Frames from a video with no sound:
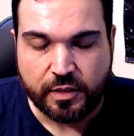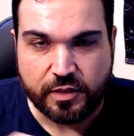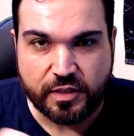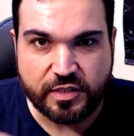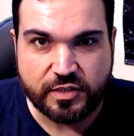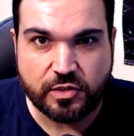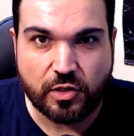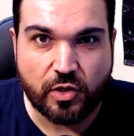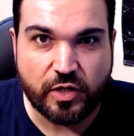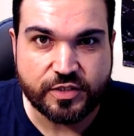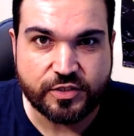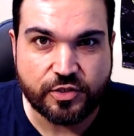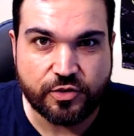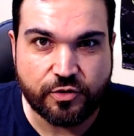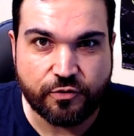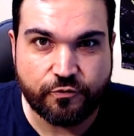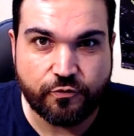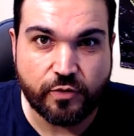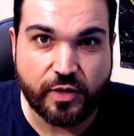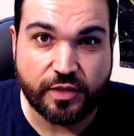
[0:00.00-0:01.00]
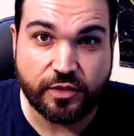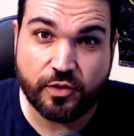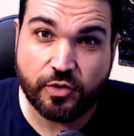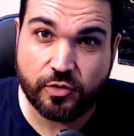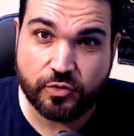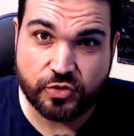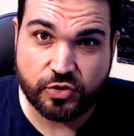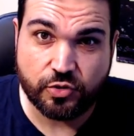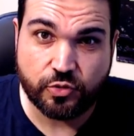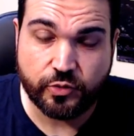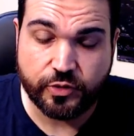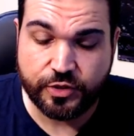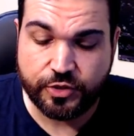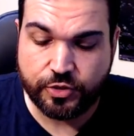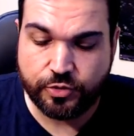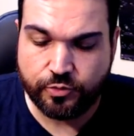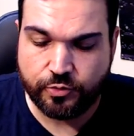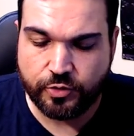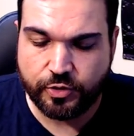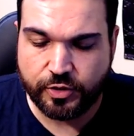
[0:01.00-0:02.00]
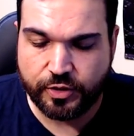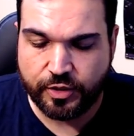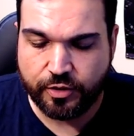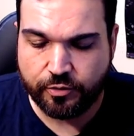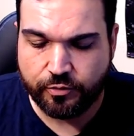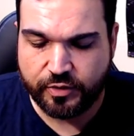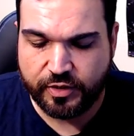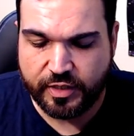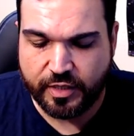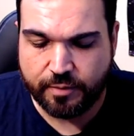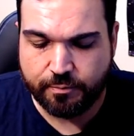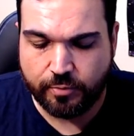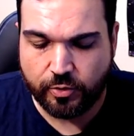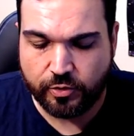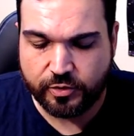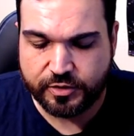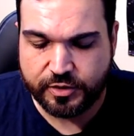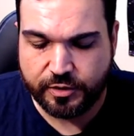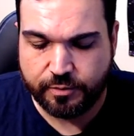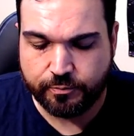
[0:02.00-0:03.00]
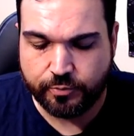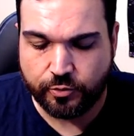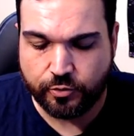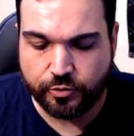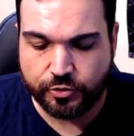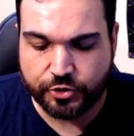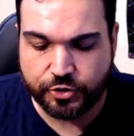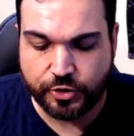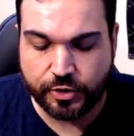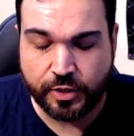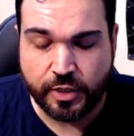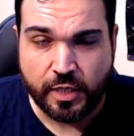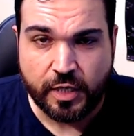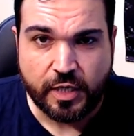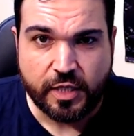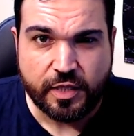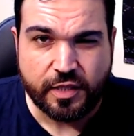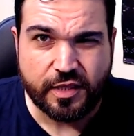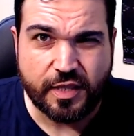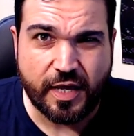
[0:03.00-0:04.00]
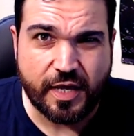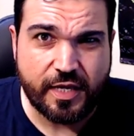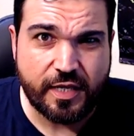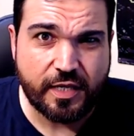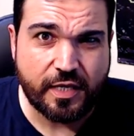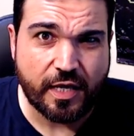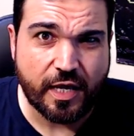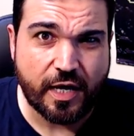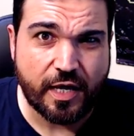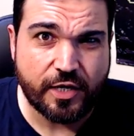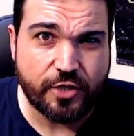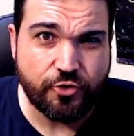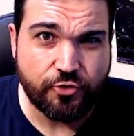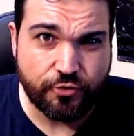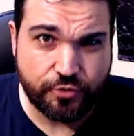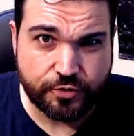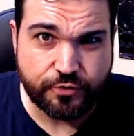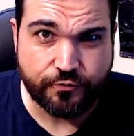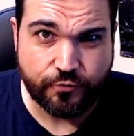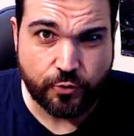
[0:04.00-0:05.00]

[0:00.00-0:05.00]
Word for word: These lights on the front that I was talking to earlier in the unboxing portion, they are used